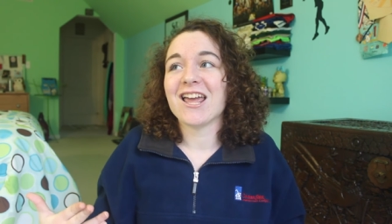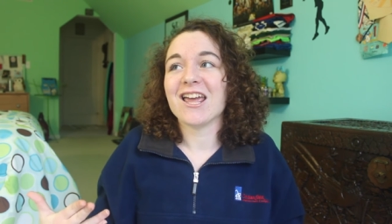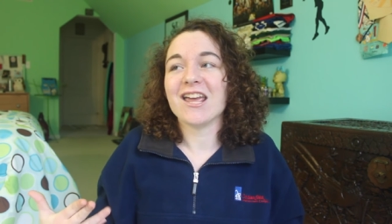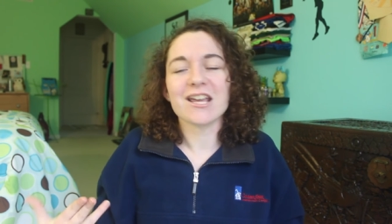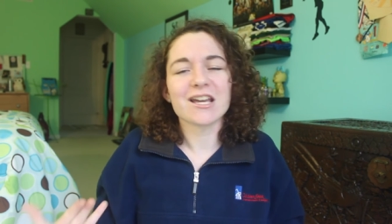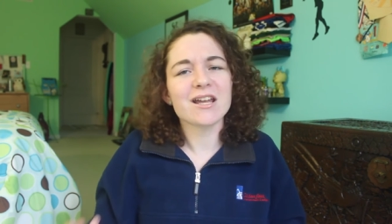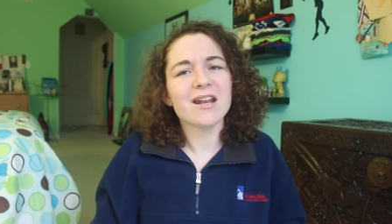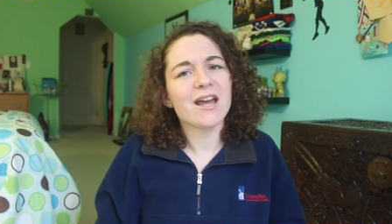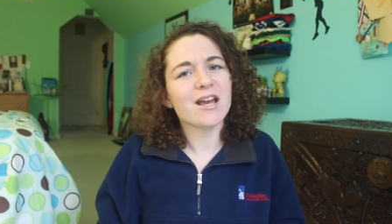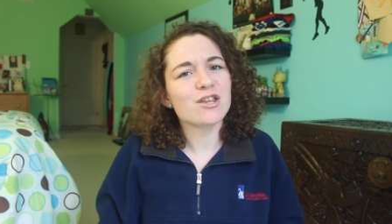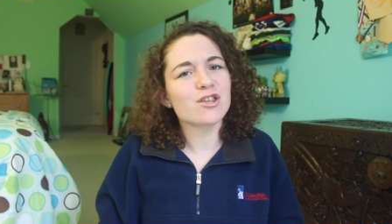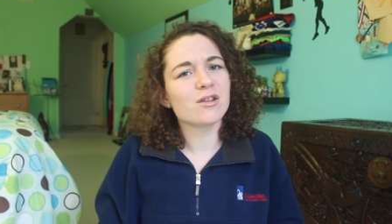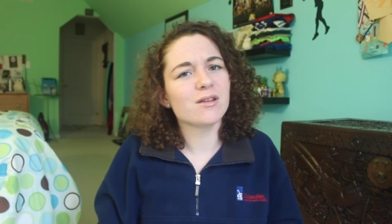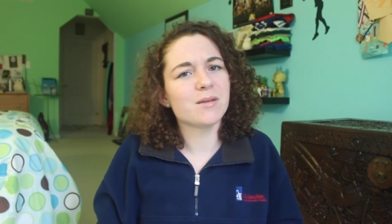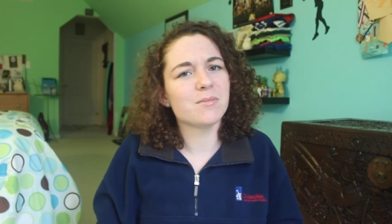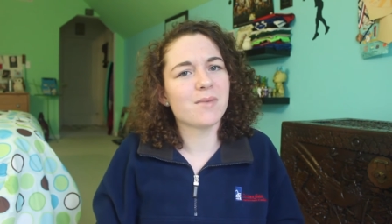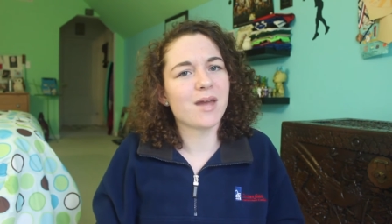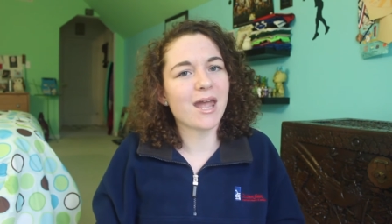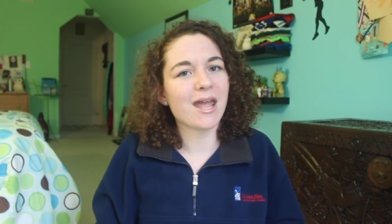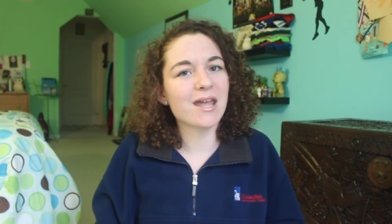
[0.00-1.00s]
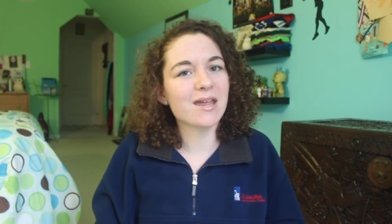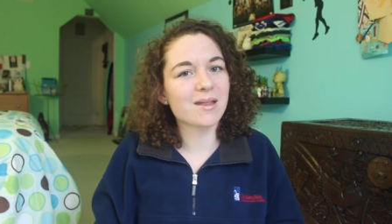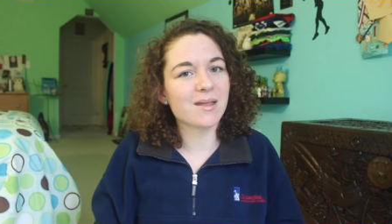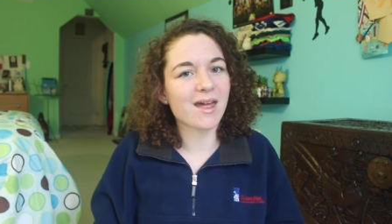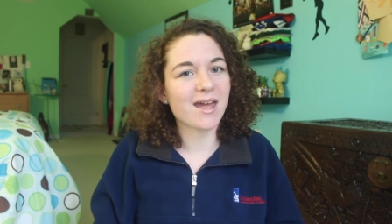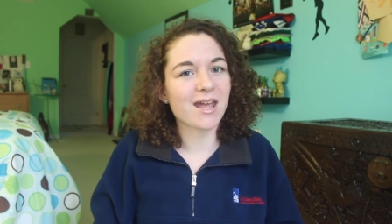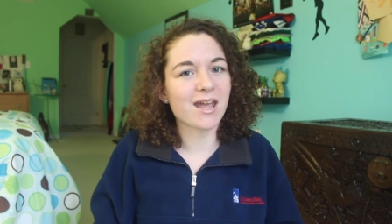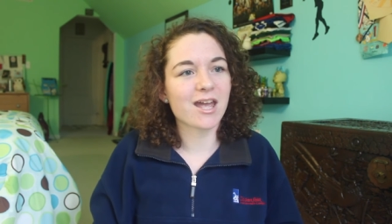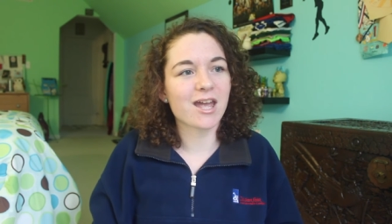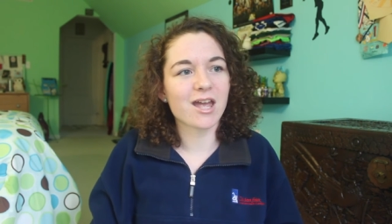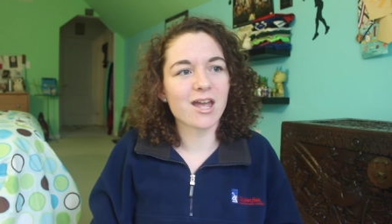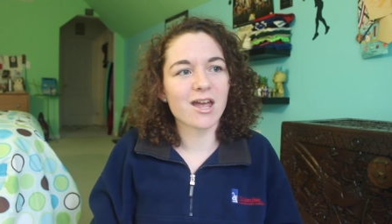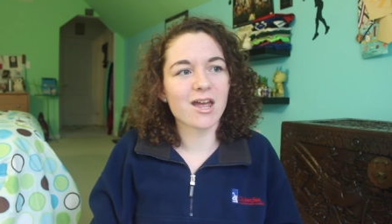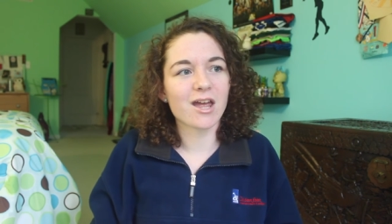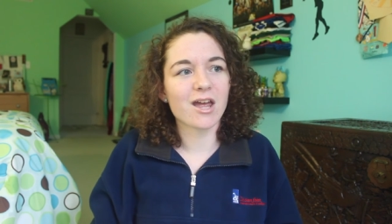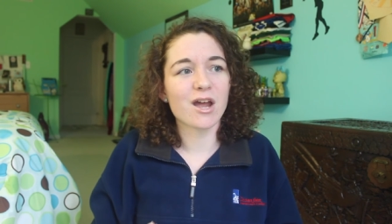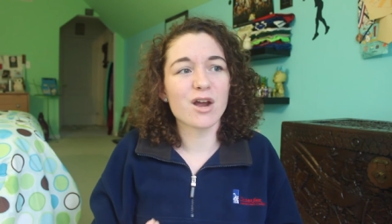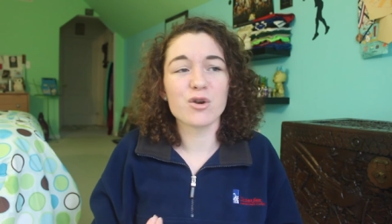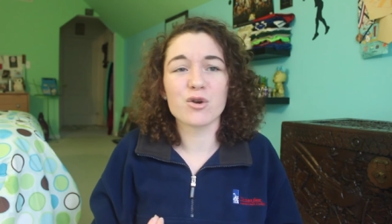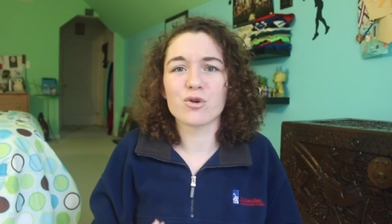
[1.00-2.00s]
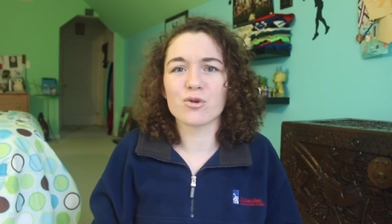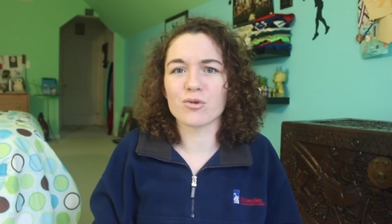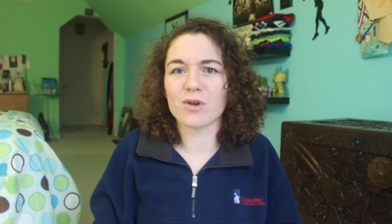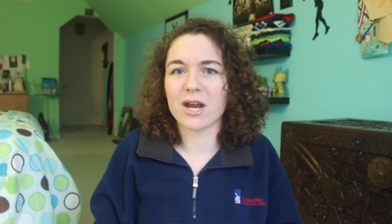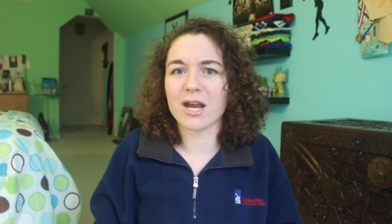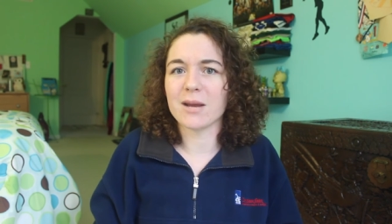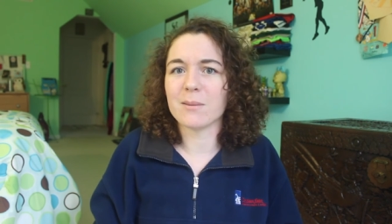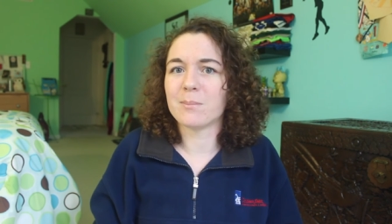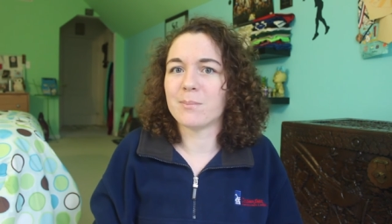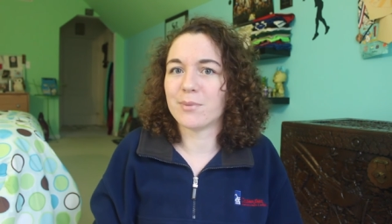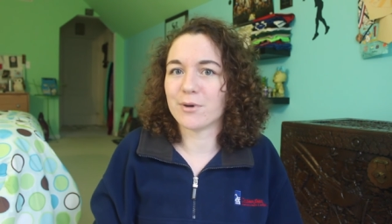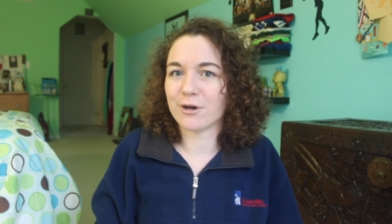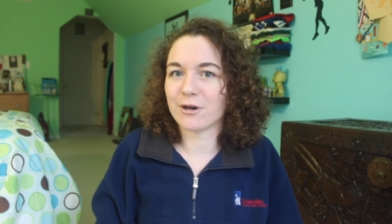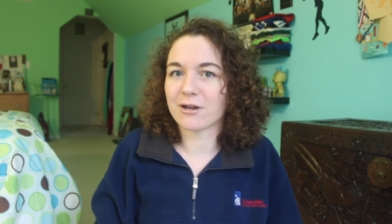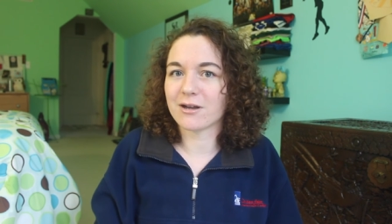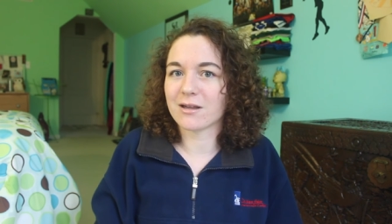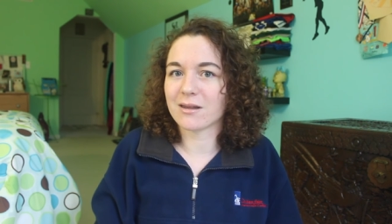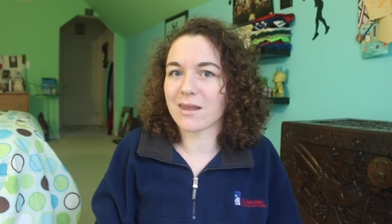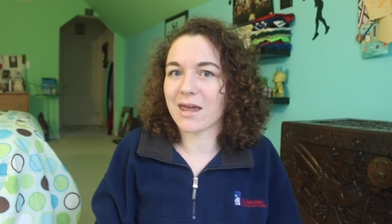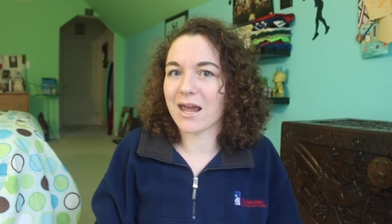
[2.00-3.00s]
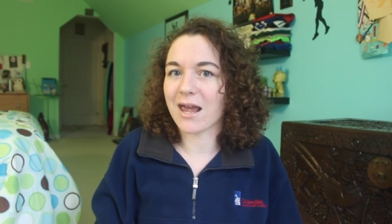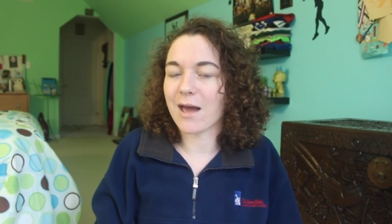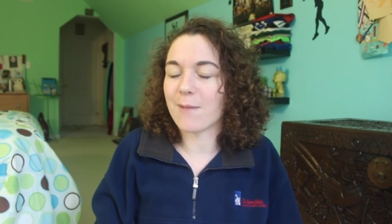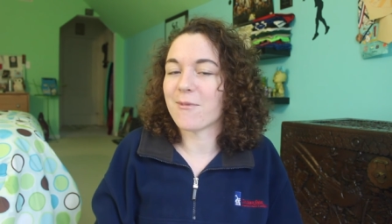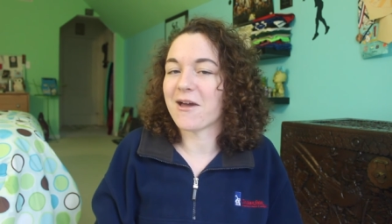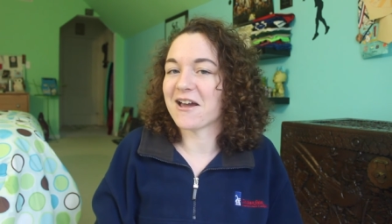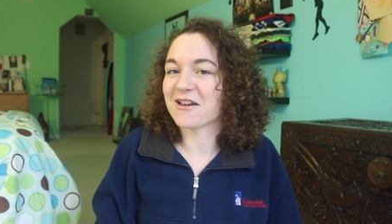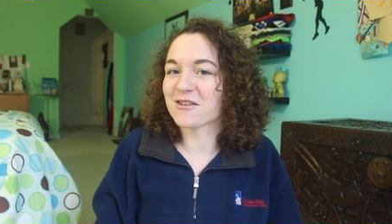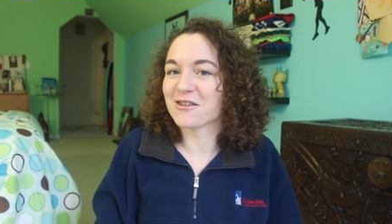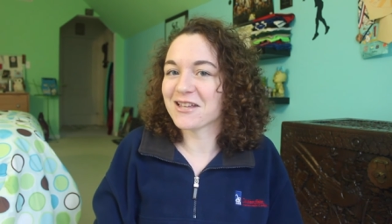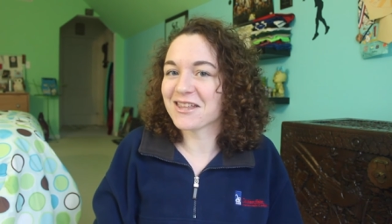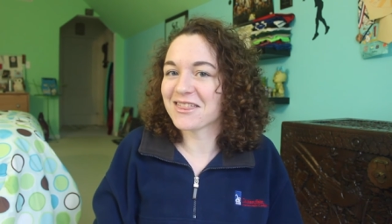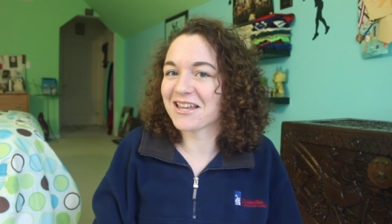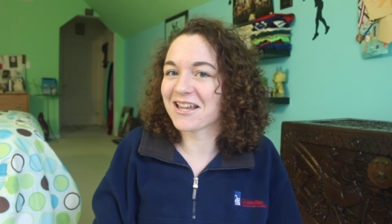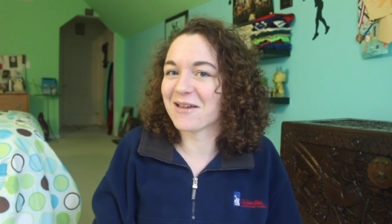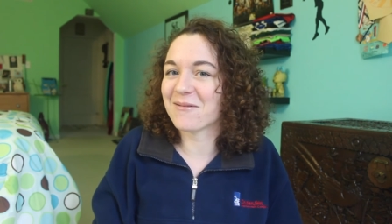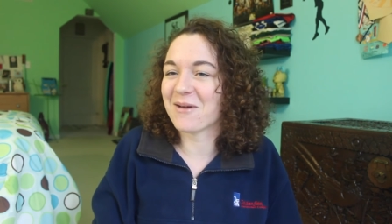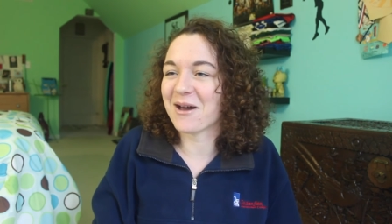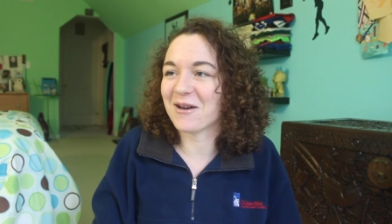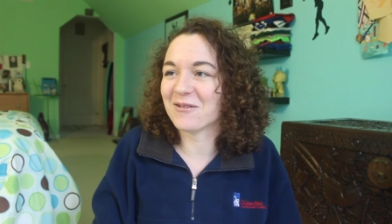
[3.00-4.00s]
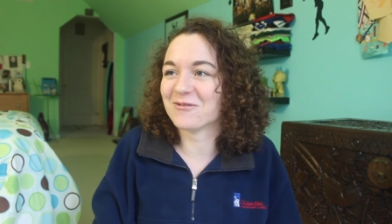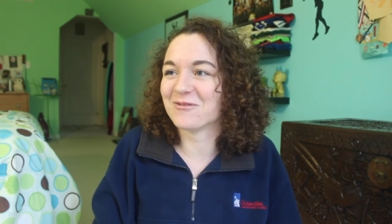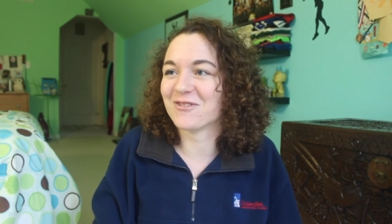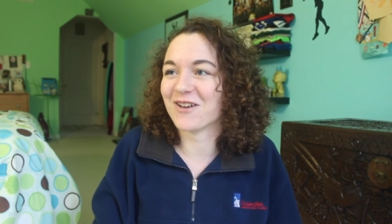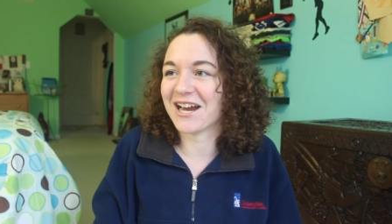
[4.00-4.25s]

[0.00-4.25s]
it could actually make like a great book. Like I'm actually thinking about